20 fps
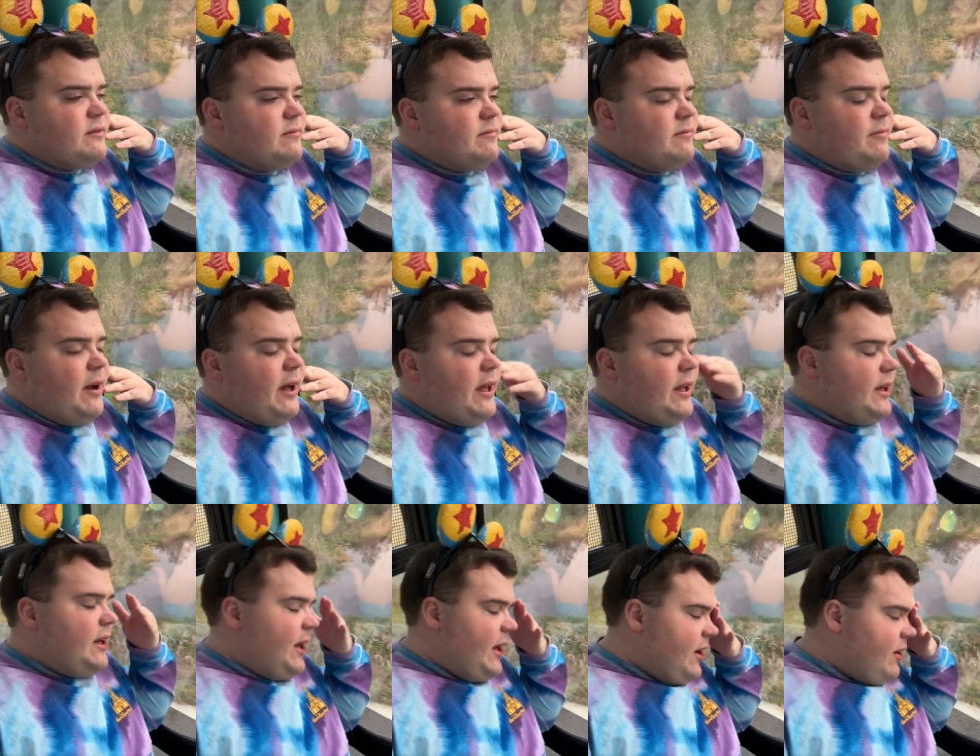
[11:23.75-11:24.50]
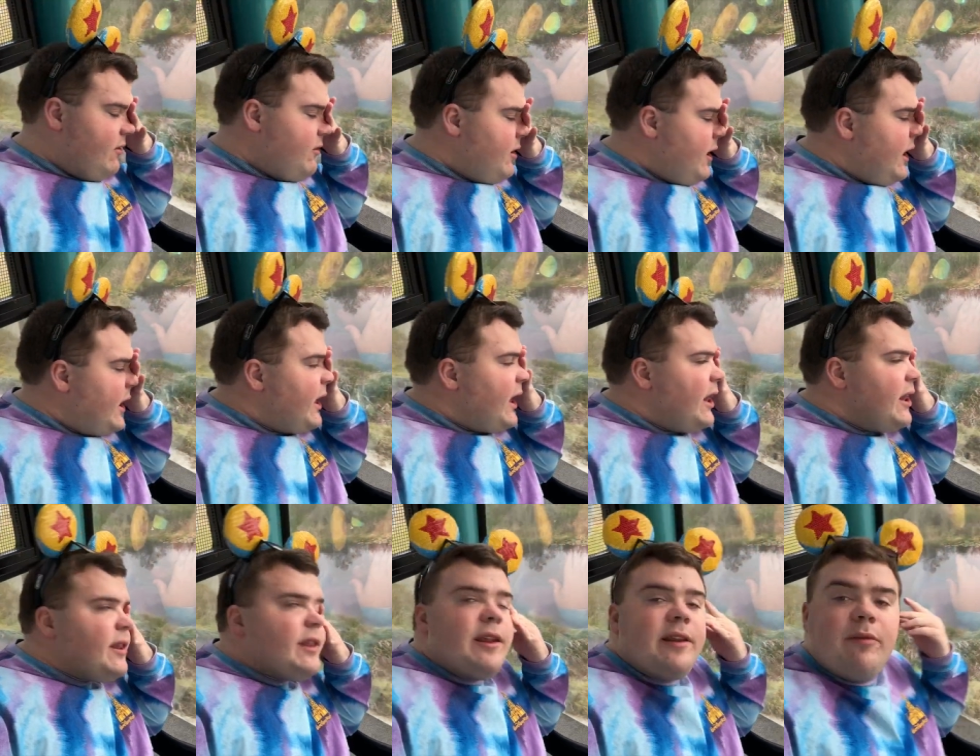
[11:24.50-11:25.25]
but I
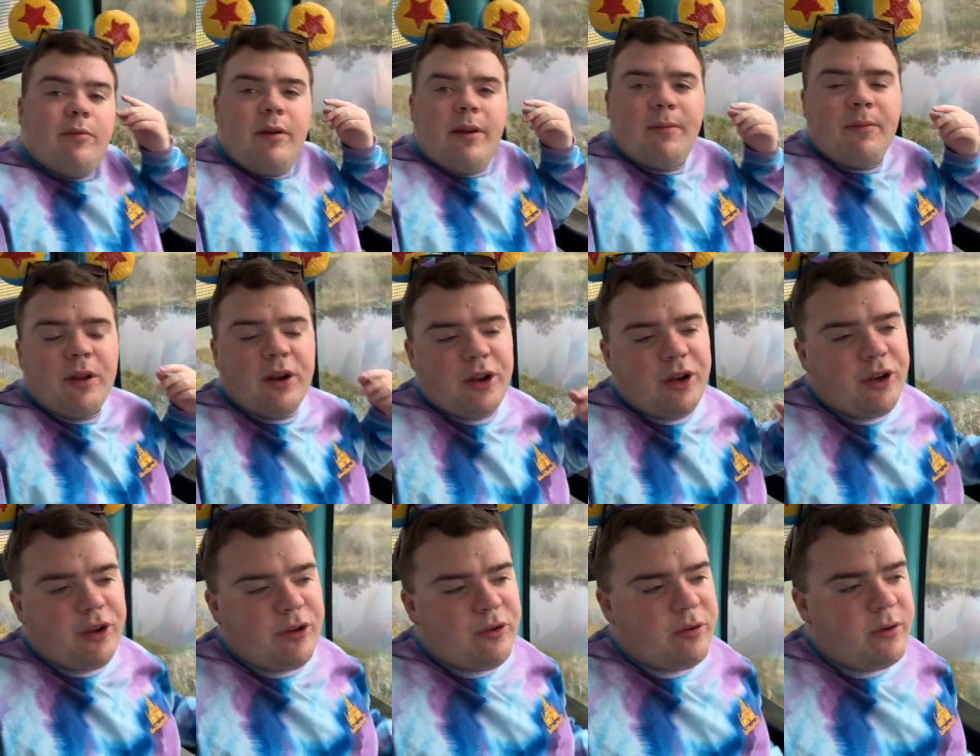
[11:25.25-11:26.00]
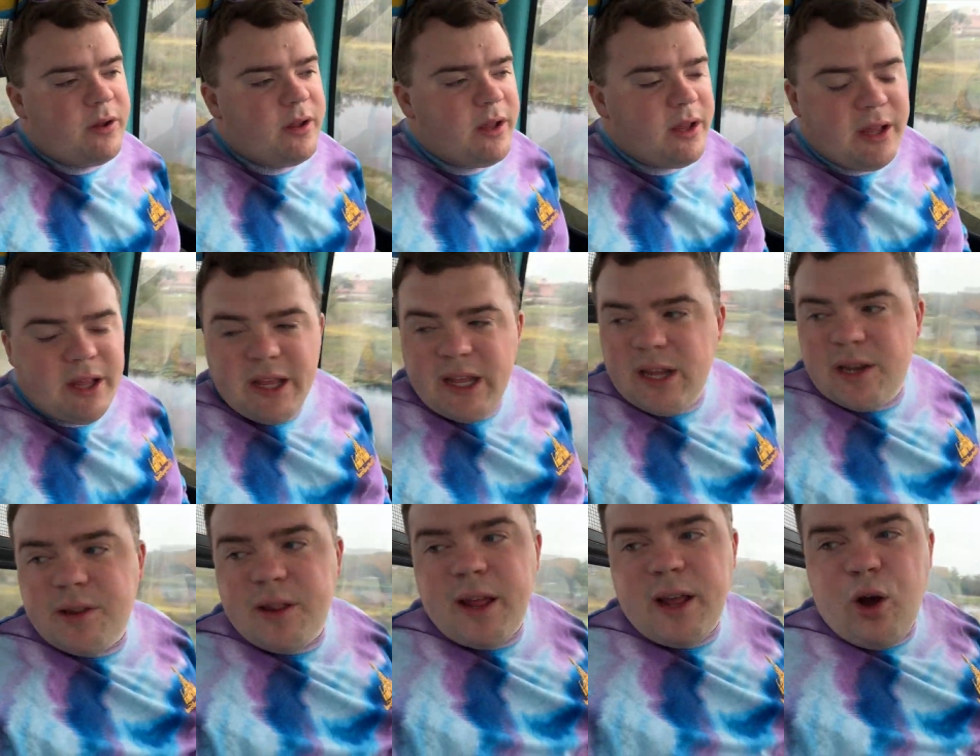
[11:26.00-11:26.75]
guess that's what I'm gonna do.
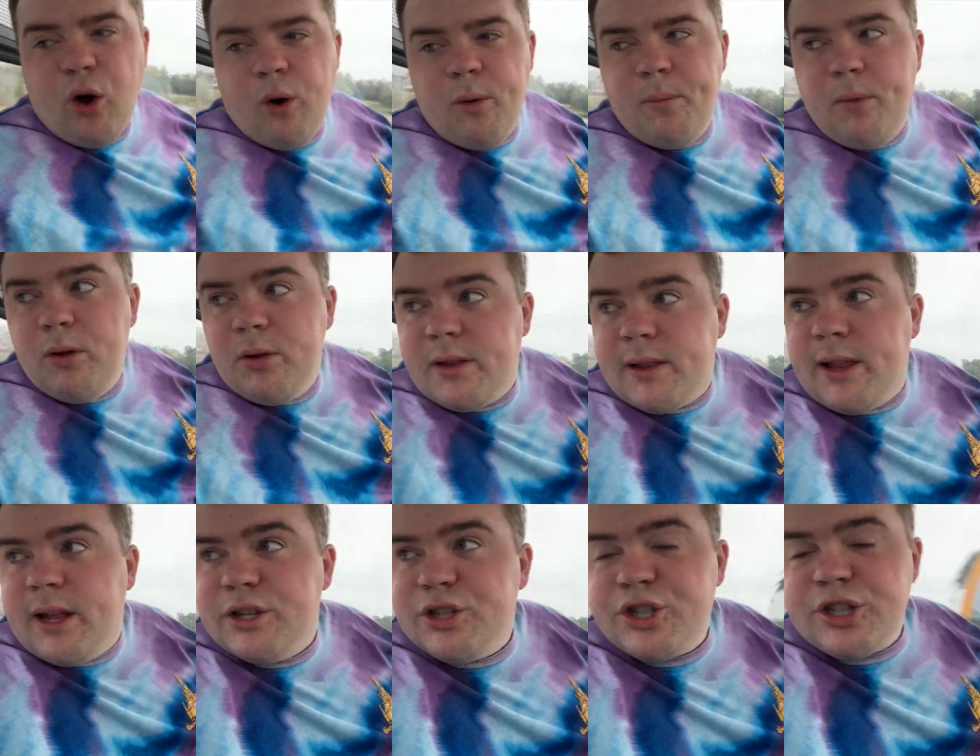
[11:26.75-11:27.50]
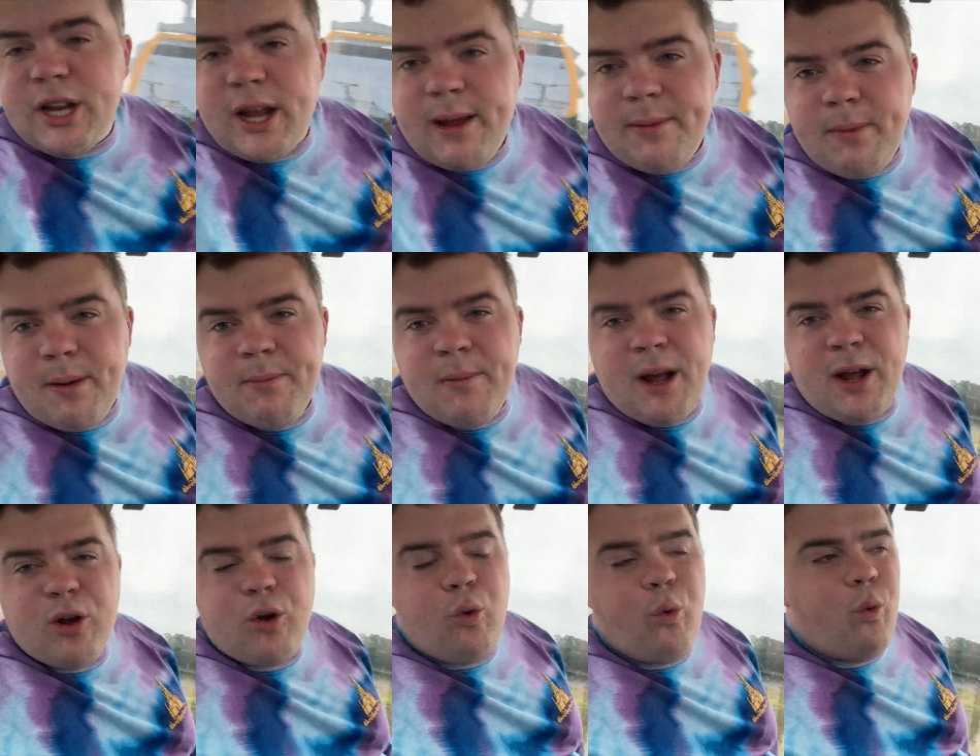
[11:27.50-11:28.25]
It's like almost lunchtime. I'm
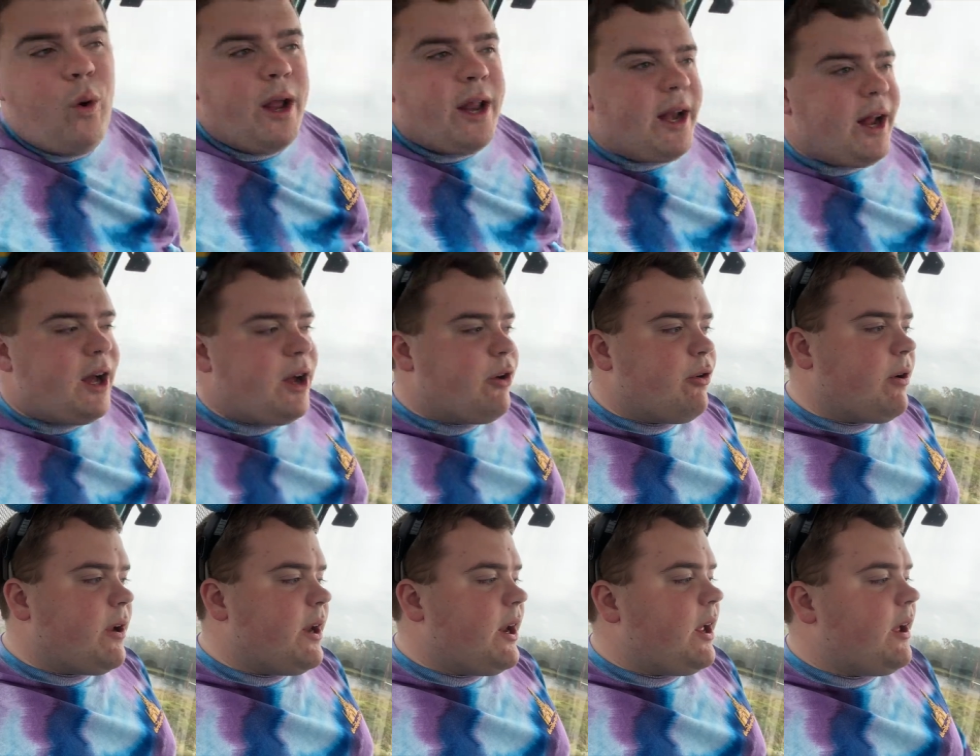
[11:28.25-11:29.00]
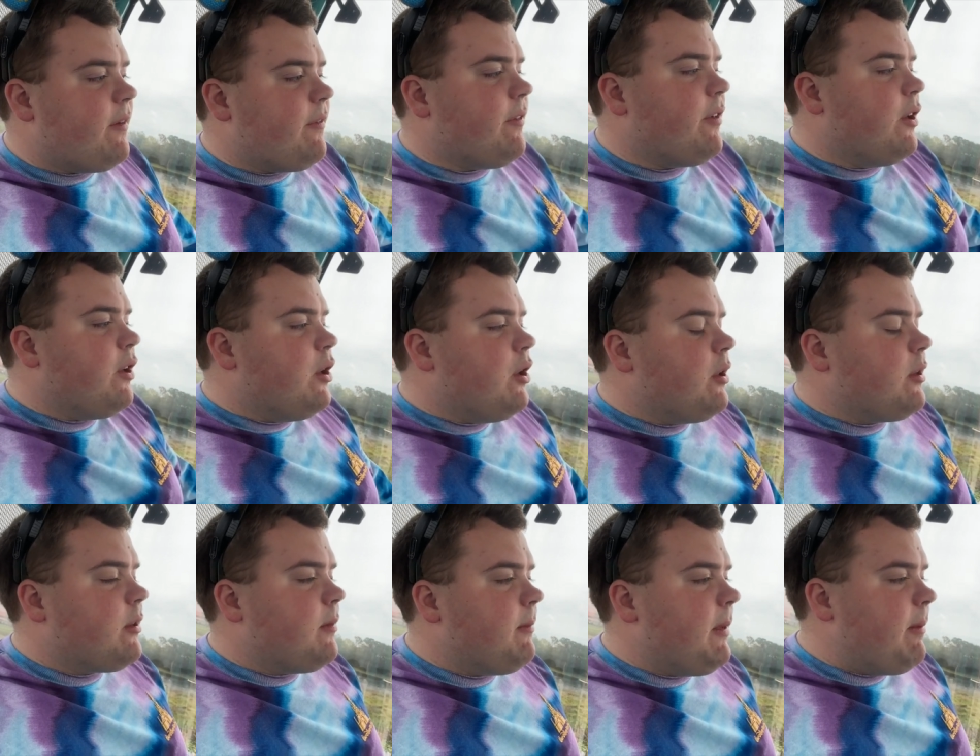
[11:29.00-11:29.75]
not quite hungry enough.
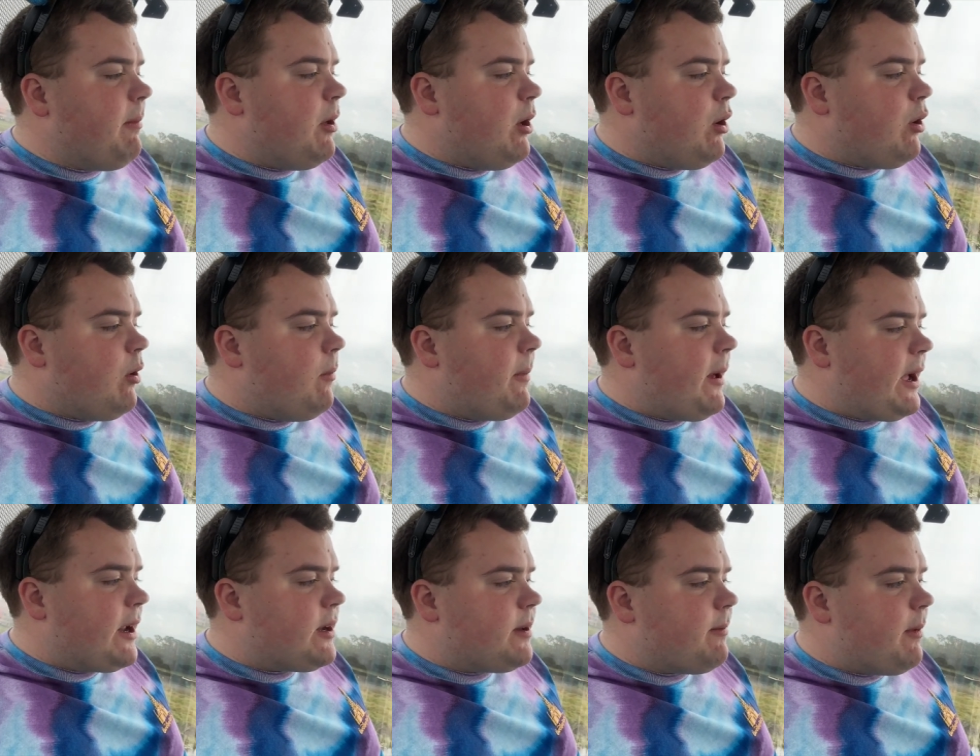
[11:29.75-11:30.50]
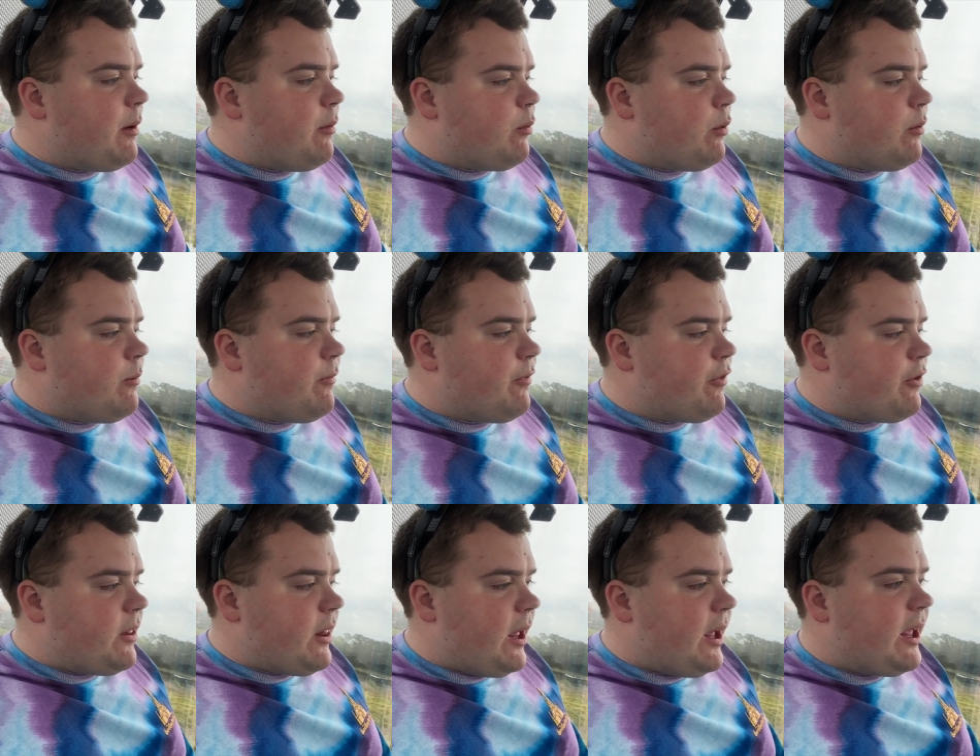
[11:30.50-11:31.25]
So maybe I'll go back to my room
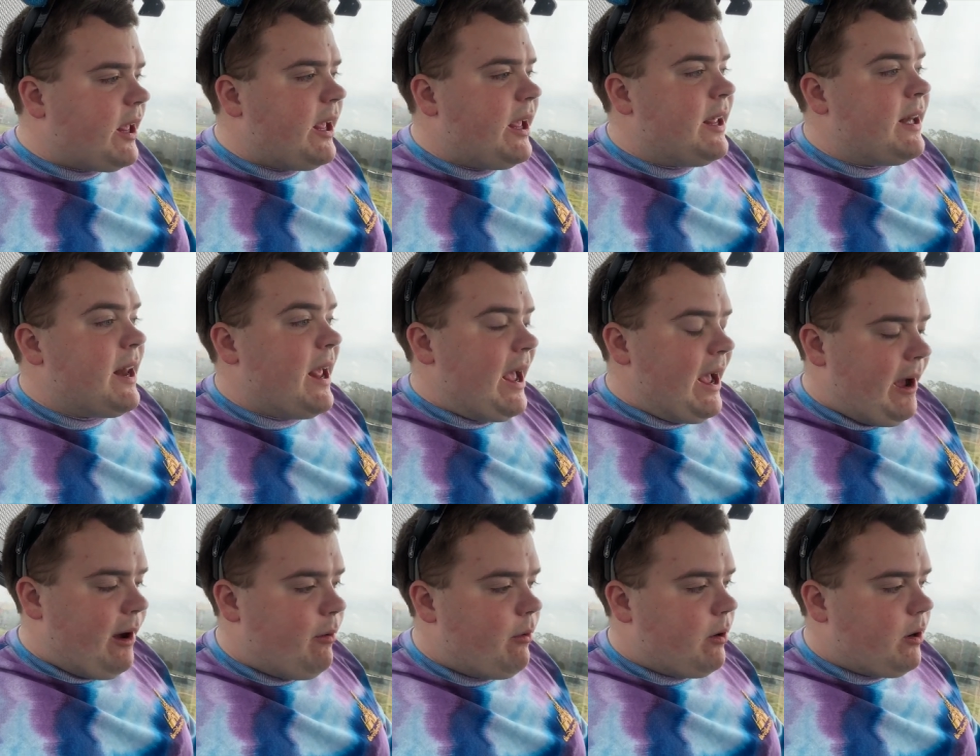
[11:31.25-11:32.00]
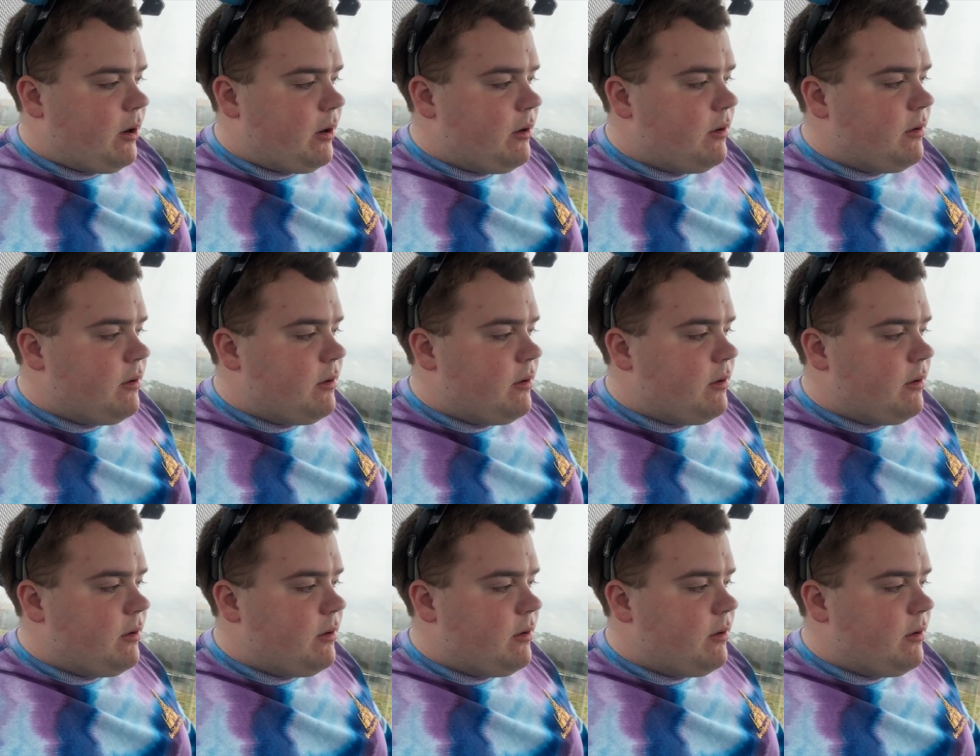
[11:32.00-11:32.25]
for like an hour,